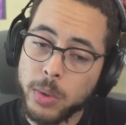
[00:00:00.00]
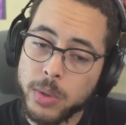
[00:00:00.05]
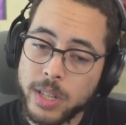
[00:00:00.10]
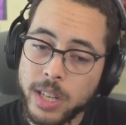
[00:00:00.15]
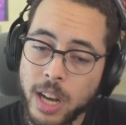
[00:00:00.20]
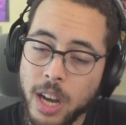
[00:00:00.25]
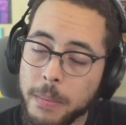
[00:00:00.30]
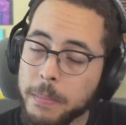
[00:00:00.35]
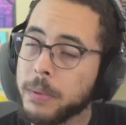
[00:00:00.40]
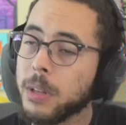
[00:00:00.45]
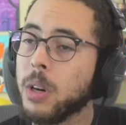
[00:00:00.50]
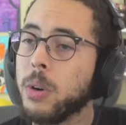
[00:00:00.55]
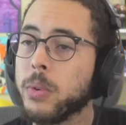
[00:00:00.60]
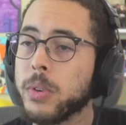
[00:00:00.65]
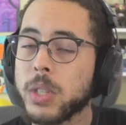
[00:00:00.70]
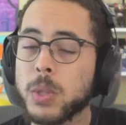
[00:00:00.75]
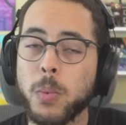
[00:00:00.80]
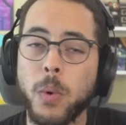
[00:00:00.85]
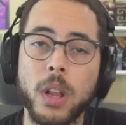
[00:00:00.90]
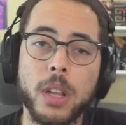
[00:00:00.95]
to upload
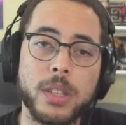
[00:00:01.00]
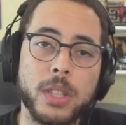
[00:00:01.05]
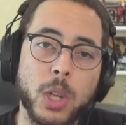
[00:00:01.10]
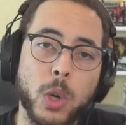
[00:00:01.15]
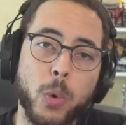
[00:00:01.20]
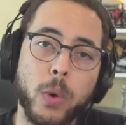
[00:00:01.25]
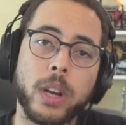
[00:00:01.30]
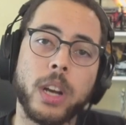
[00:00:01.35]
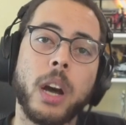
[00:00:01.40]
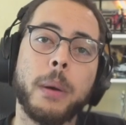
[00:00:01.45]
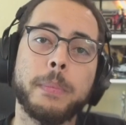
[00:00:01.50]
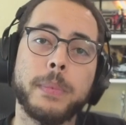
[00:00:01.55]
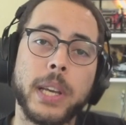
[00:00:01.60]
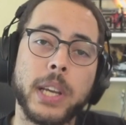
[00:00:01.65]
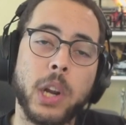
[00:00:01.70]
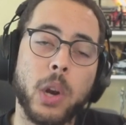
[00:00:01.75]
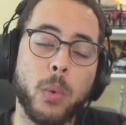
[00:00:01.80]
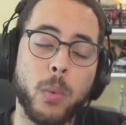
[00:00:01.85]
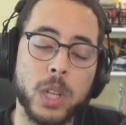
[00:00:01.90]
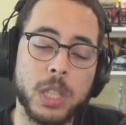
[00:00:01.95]
as well as a quick update
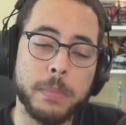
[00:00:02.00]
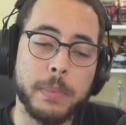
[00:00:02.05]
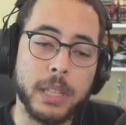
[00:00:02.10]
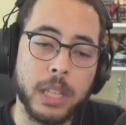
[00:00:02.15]
on what's been